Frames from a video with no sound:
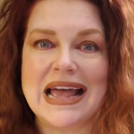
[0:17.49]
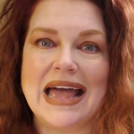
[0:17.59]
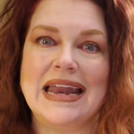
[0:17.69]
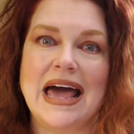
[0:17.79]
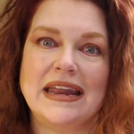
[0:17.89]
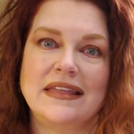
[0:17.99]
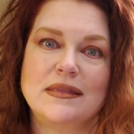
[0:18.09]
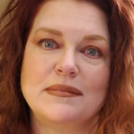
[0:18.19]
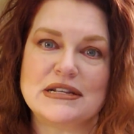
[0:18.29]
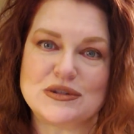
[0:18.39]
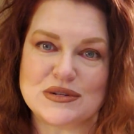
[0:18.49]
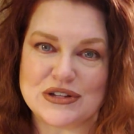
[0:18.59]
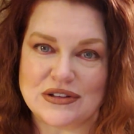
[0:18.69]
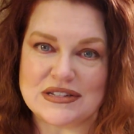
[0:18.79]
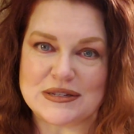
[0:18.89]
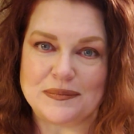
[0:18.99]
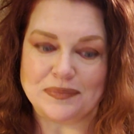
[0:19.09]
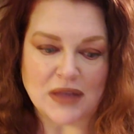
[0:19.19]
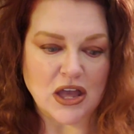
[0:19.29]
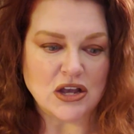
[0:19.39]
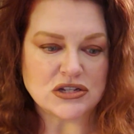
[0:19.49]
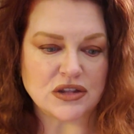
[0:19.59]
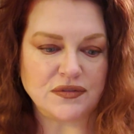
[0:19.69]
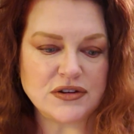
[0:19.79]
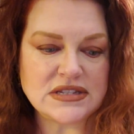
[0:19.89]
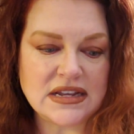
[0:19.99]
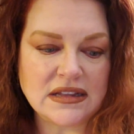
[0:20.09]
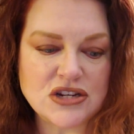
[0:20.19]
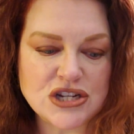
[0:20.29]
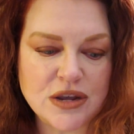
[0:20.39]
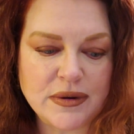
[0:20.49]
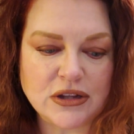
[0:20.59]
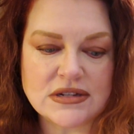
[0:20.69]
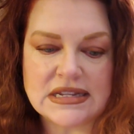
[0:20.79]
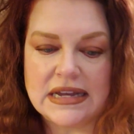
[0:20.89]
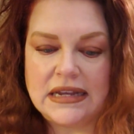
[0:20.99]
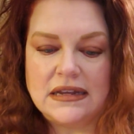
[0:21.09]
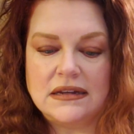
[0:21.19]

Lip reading: and how to get the best results. So the first thing, let's show you what it looks like.